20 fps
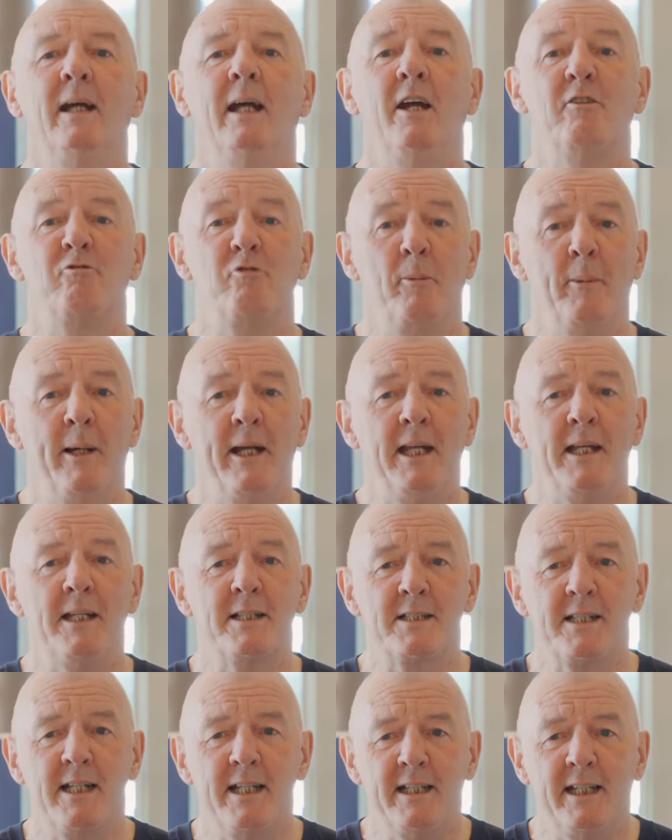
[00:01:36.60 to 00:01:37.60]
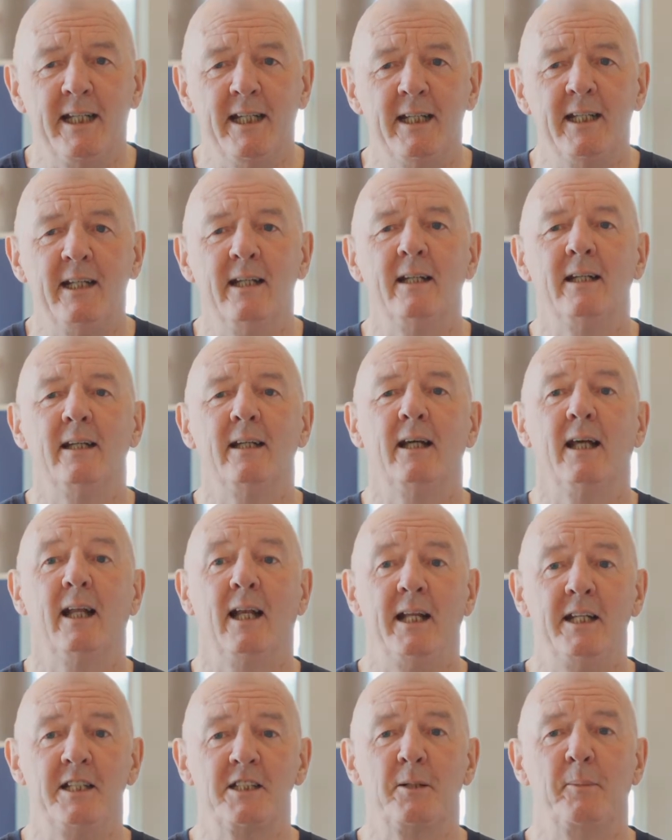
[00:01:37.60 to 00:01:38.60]
If remaining seated, at
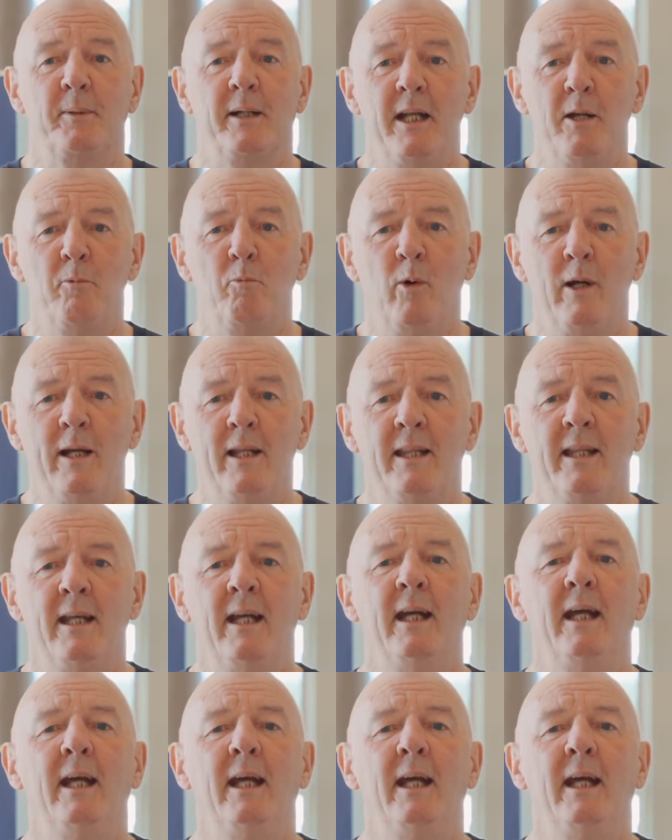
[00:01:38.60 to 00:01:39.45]
least to begin with,